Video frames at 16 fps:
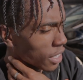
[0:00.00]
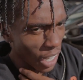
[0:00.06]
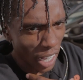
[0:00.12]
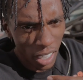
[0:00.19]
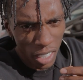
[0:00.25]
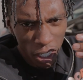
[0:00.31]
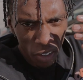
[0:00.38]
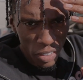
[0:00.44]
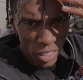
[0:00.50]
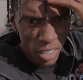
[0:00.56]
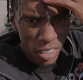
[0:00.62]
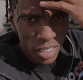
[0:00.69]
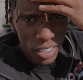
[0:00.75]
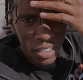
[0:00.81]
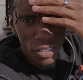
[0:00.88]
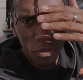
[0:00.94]
I love it.
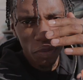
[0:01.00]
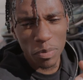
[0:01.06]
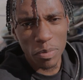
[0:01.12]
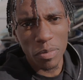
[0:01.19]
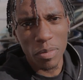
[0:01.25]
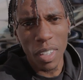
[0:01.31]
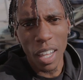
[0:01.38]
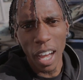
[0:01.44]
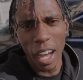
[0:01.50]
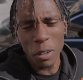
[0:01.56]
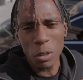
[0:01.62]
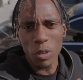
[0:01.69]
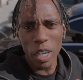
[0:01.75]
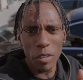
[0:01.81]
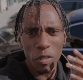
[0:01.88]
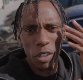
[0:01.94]
I'm
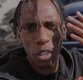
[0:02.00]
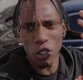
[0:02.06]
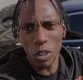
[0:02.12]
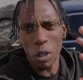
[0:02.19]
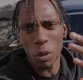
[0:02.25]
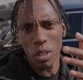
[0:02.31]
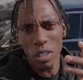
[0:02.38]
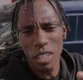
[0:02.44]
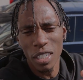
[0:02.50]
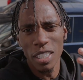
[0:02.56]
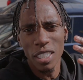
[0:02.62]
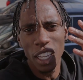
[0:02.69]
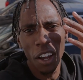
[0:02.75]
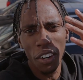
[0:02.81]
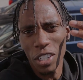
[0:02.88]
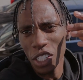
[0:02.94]
just ready for the growth
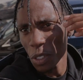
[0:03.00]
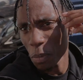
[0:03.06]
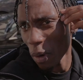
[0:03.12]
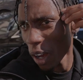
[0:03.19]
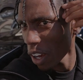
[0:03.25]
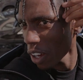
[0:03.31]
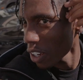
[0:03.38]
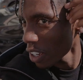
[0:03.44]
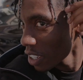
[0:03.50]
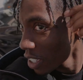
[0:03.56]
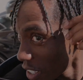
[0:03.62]
because all this small,